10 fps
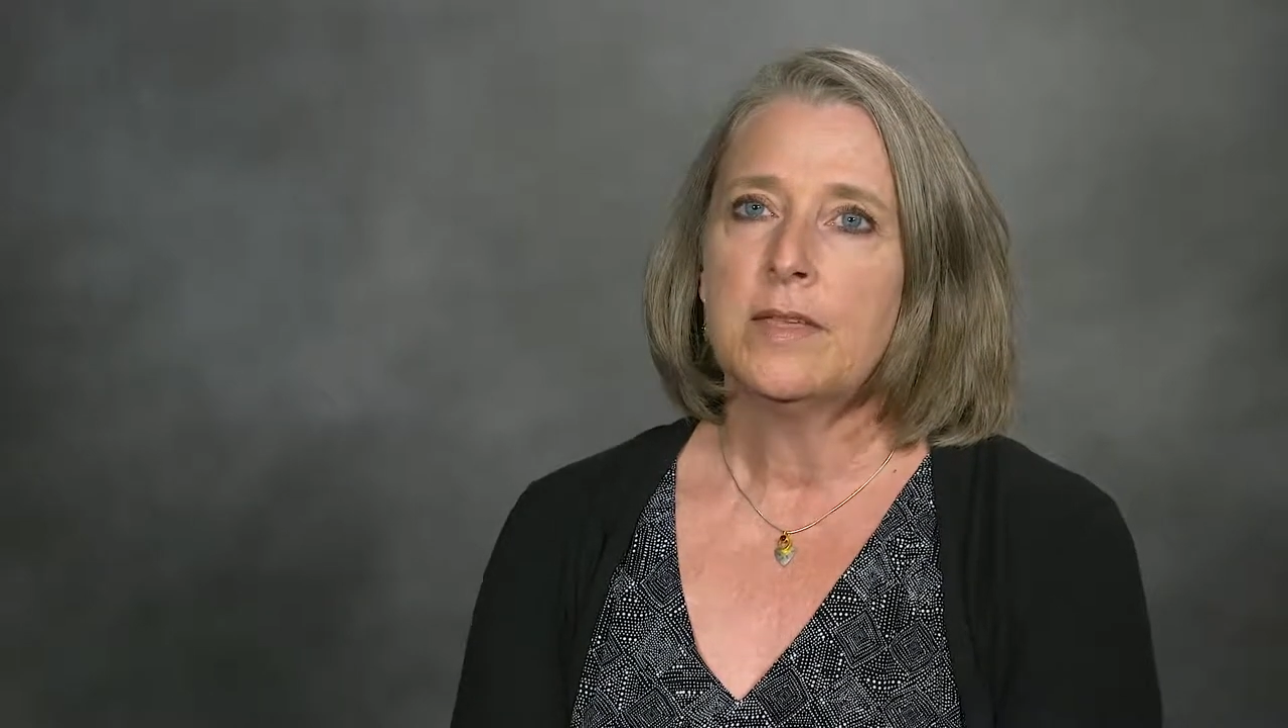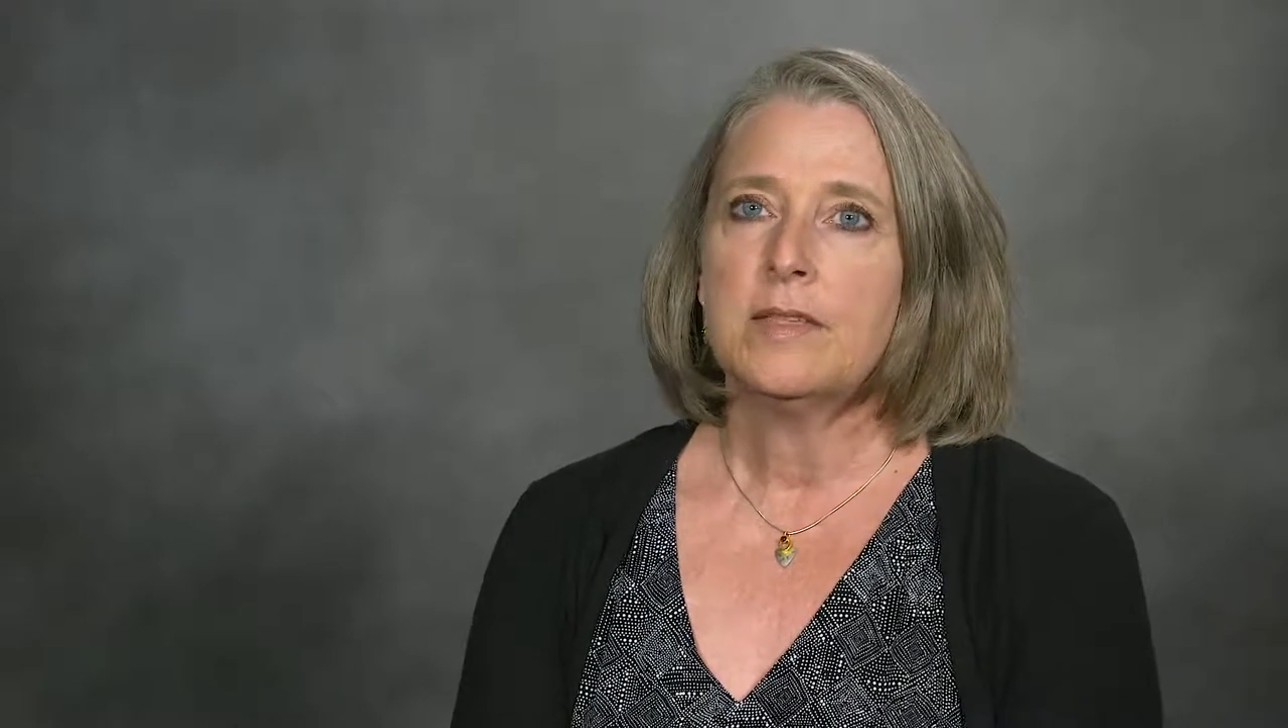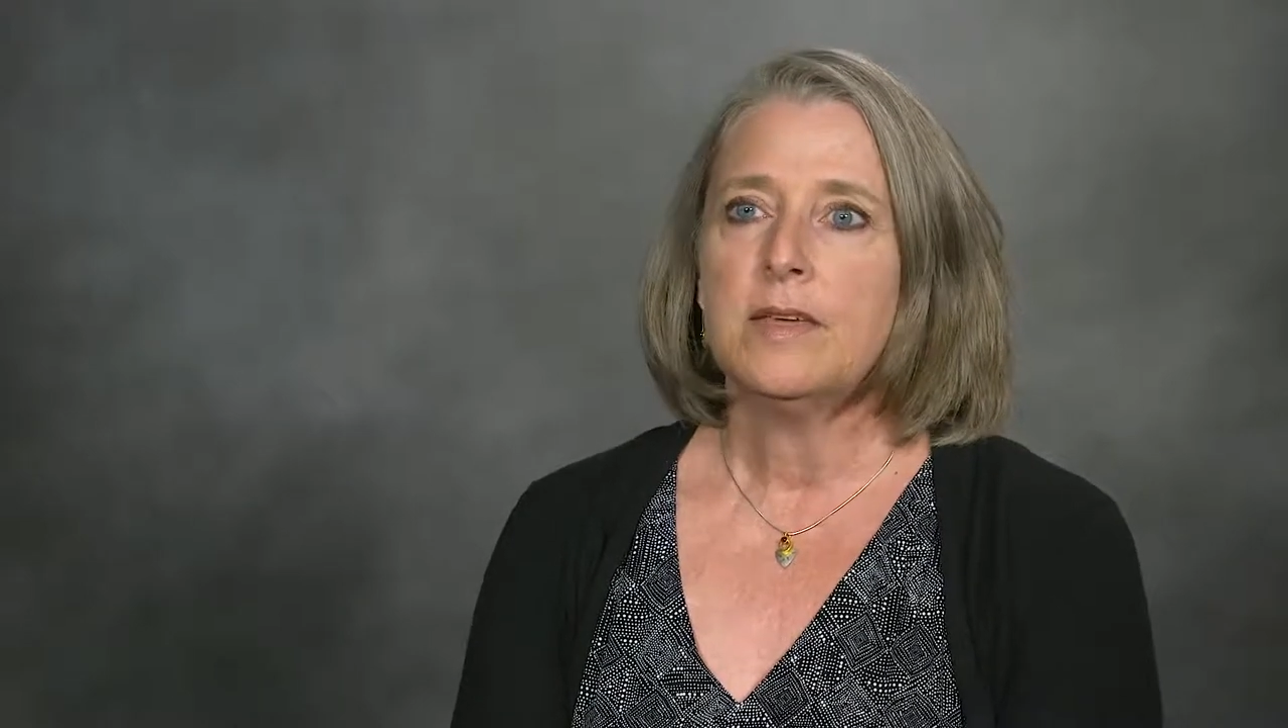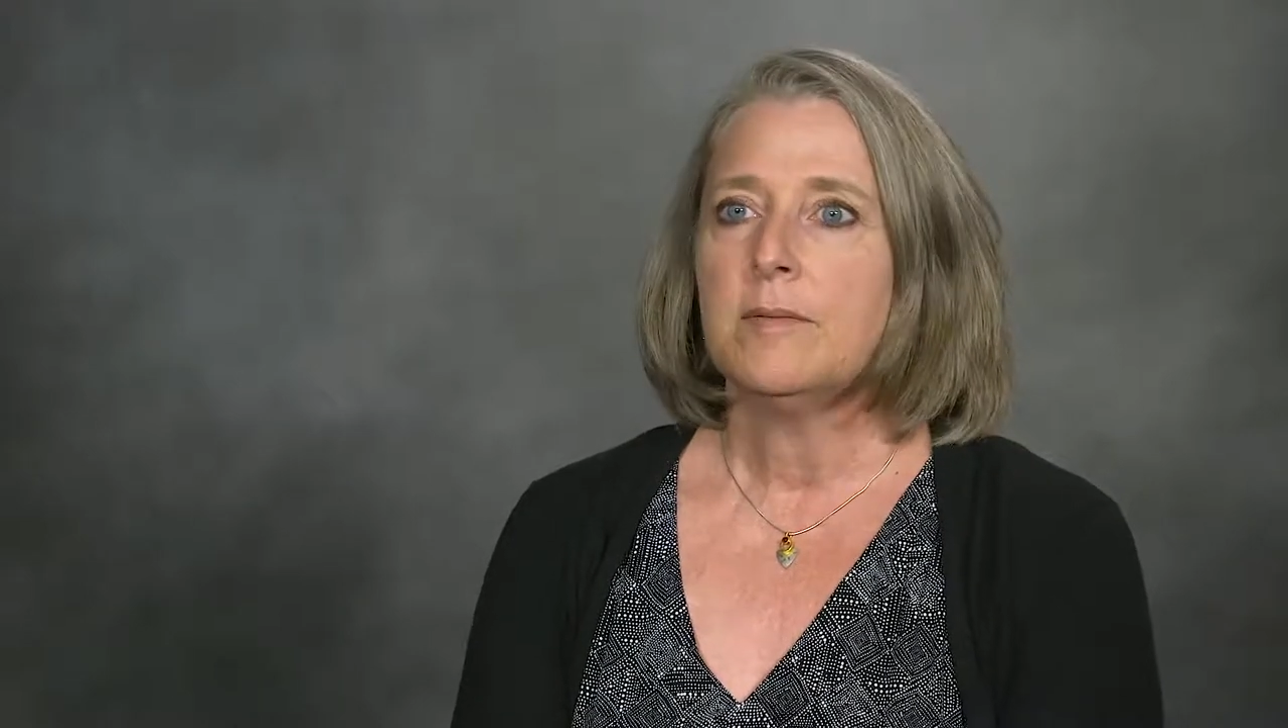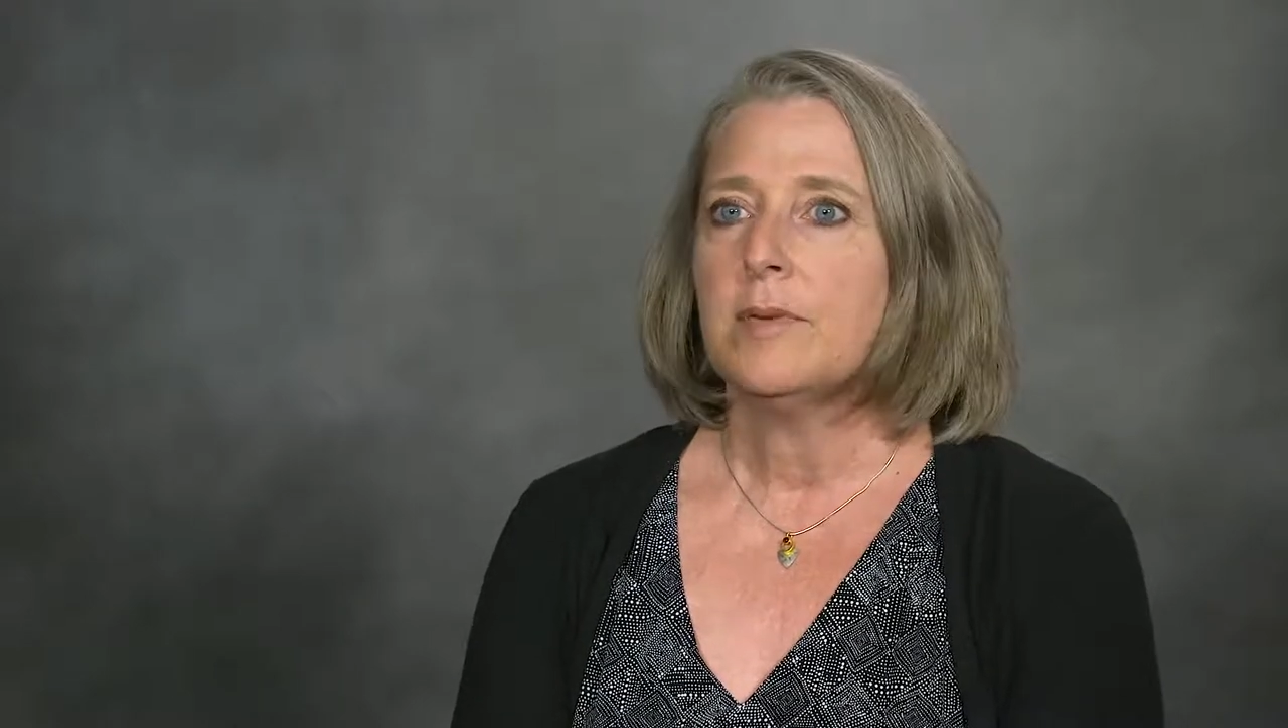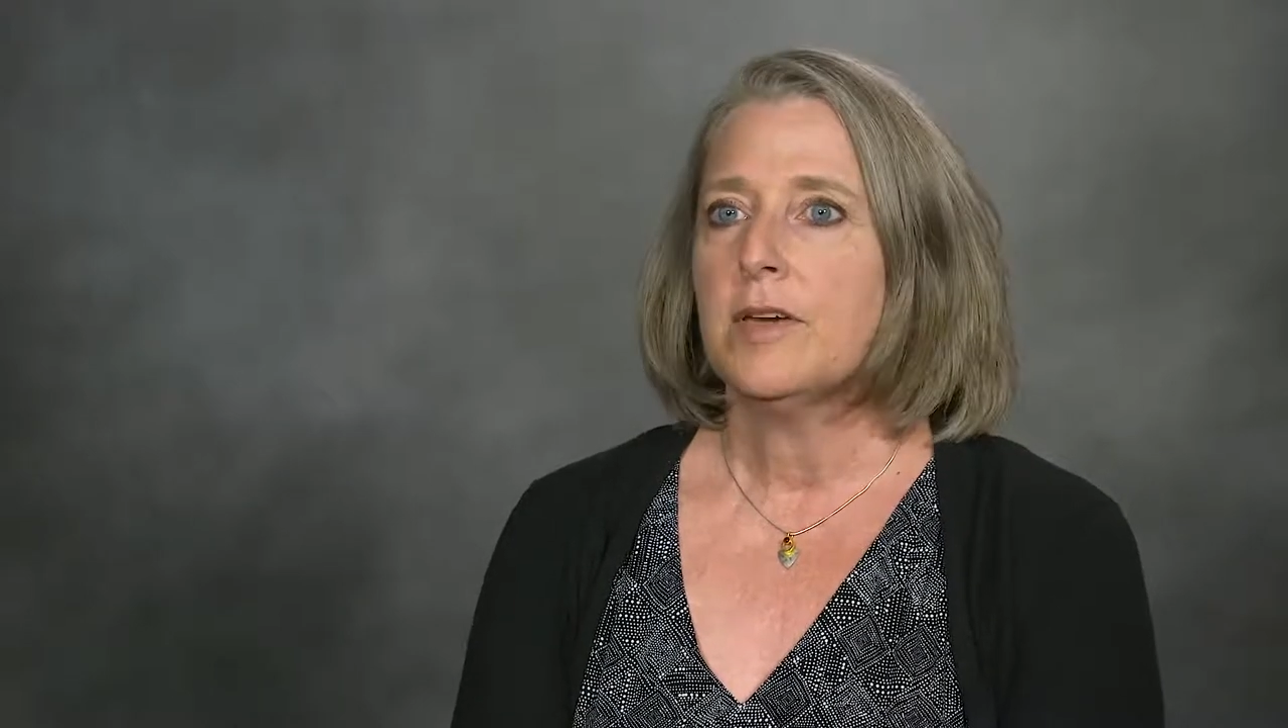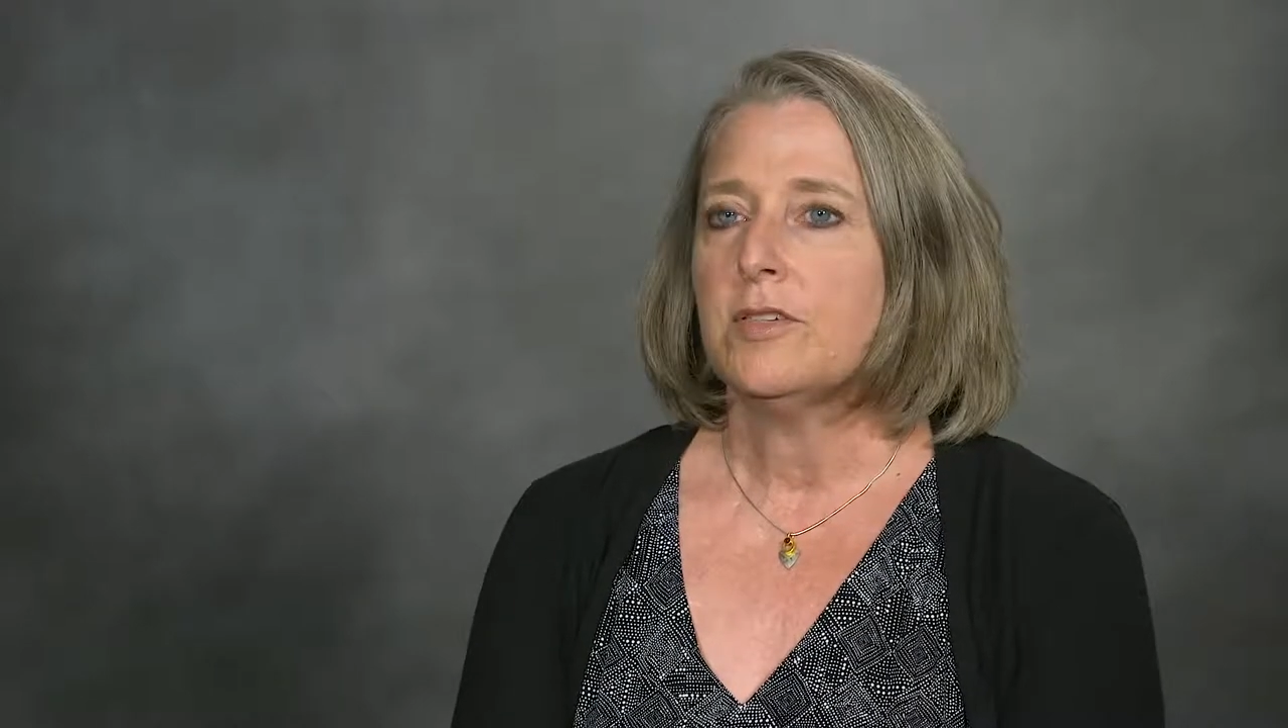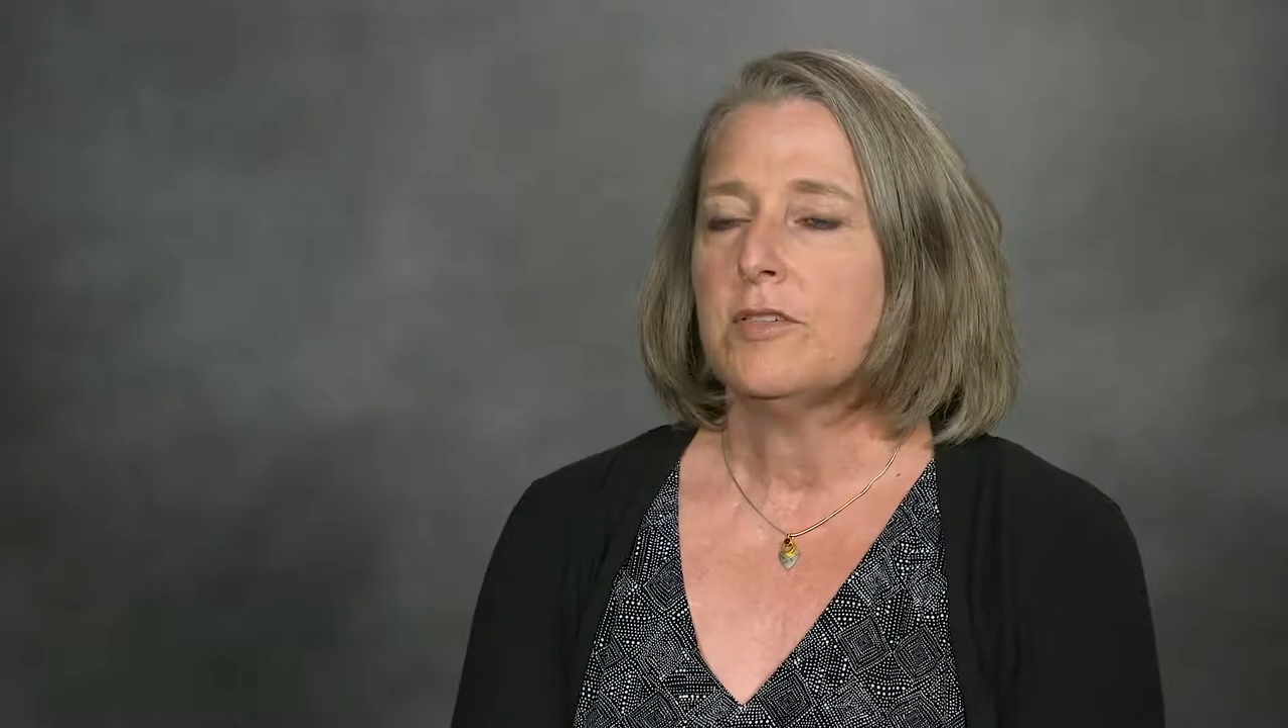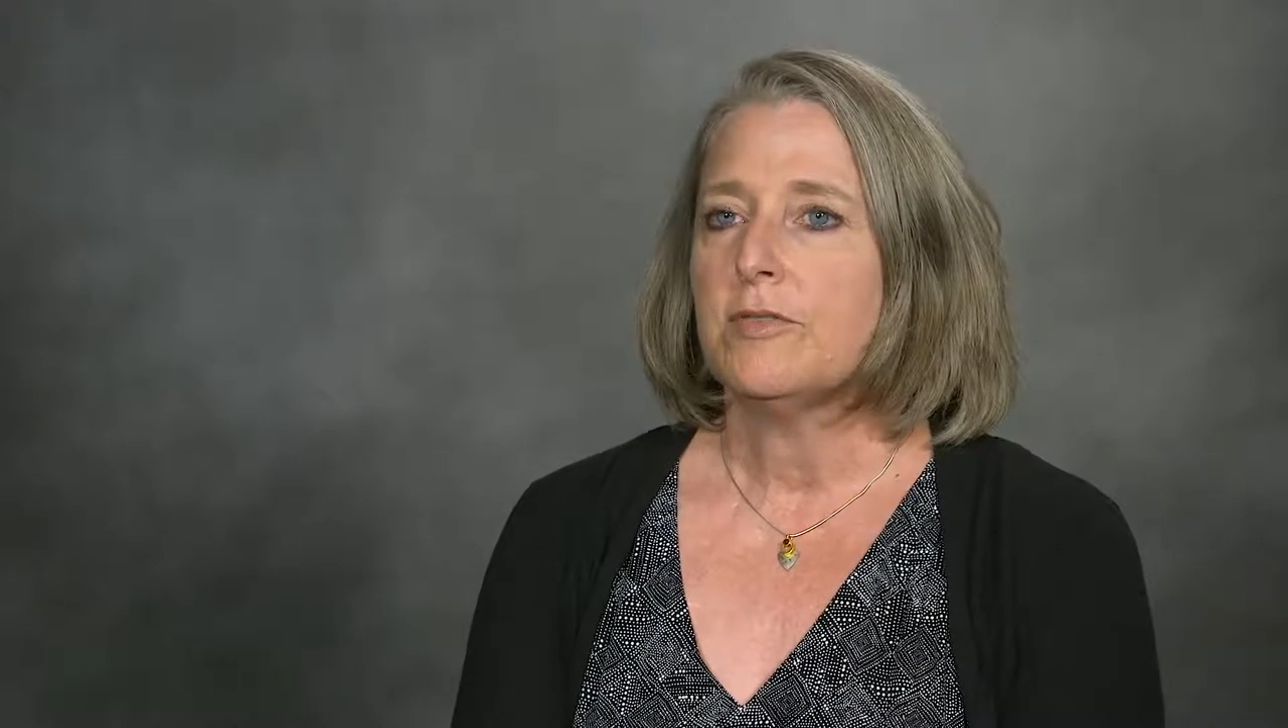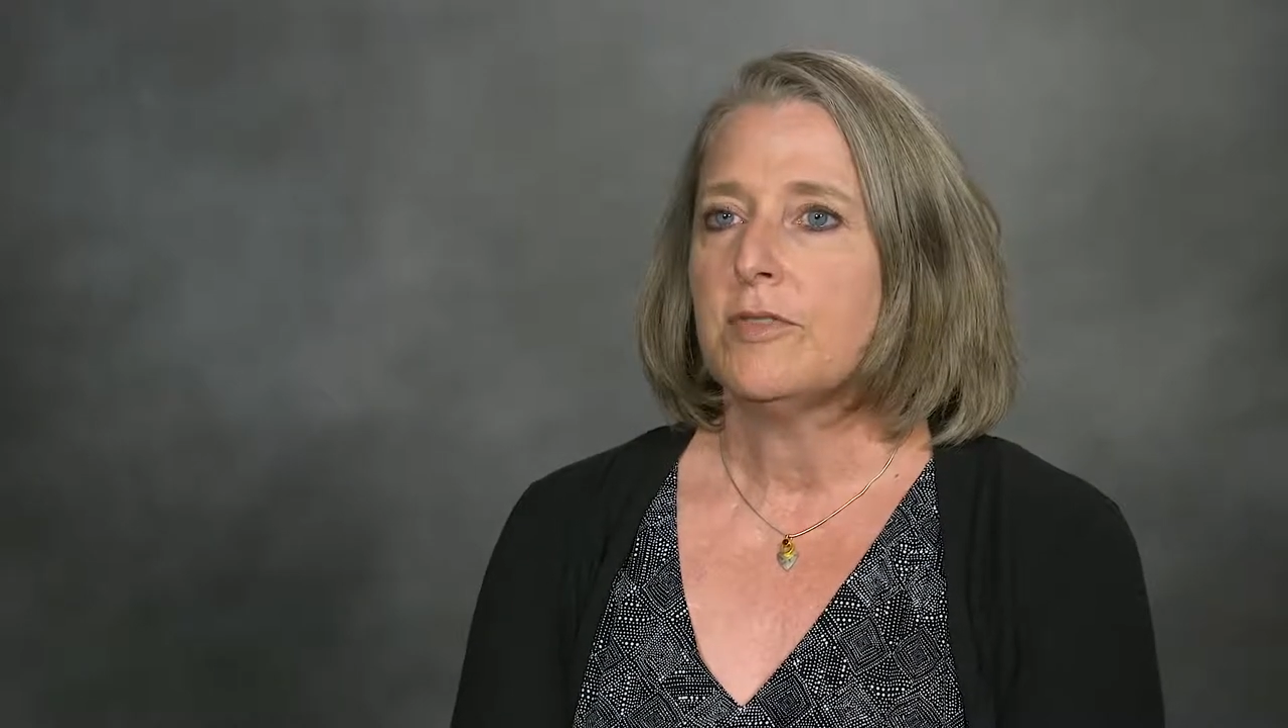seeing
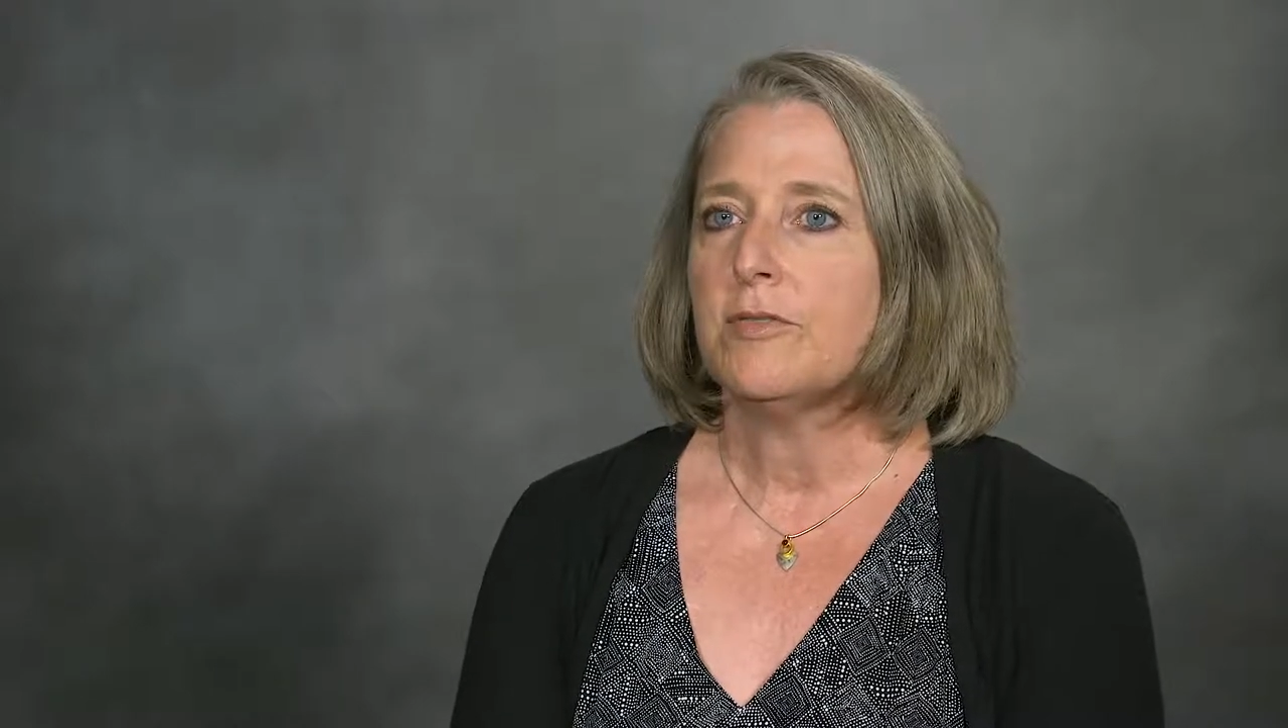patients for